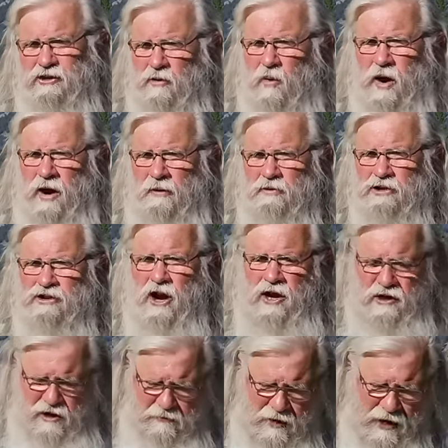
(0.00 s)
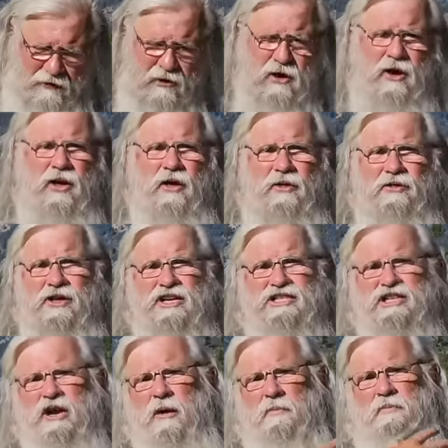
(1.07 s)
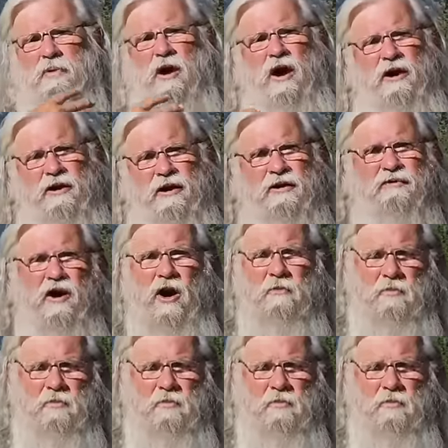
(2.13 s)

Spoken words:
to what I was talking about, this part of our